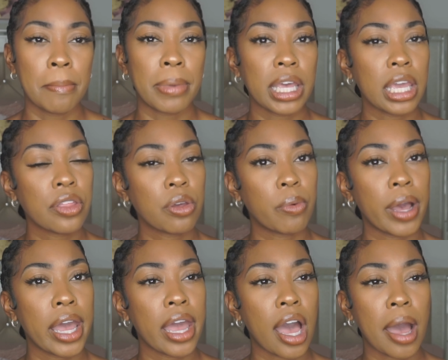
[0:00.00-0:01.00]
But either
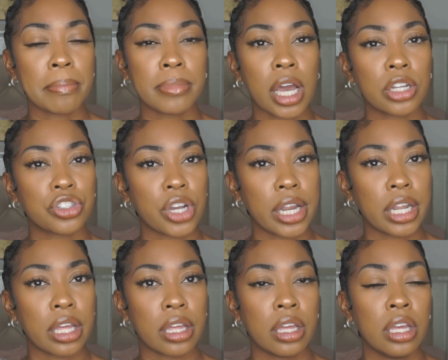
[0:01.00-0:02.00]
way, I'm not trying
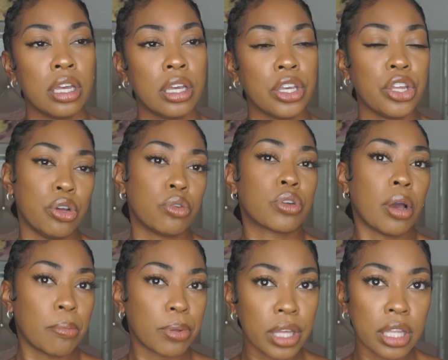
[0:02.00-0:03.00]
to, you know,
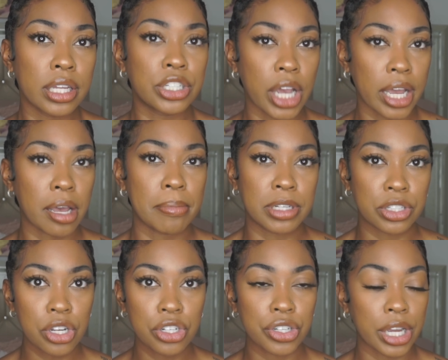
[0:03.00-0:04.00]
completely jack up my
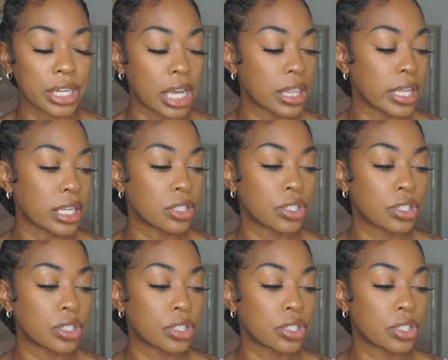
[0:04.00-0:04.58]
surgery or nothing.